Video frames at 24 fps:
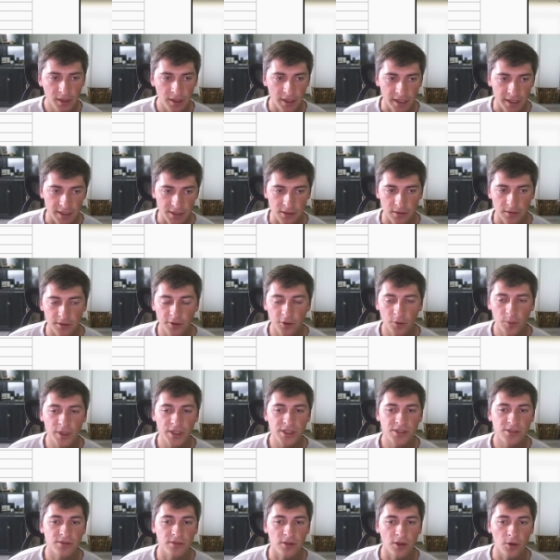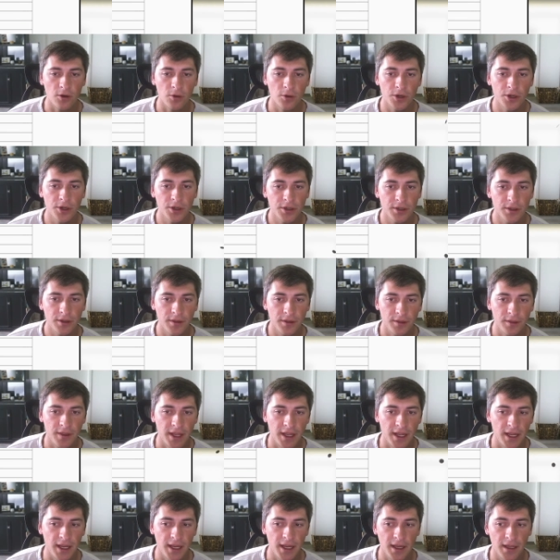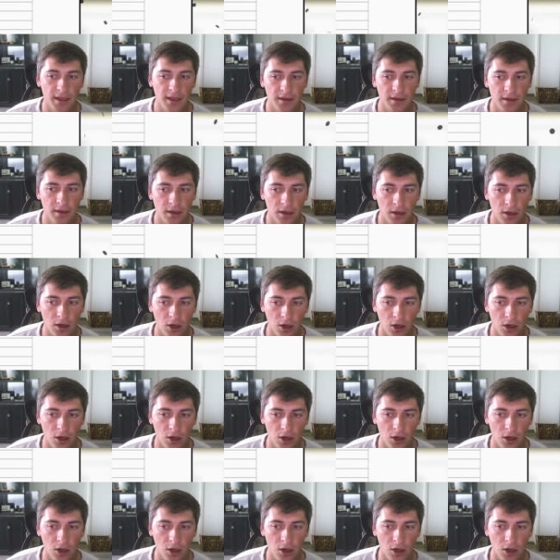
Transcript: it's a little bit slower than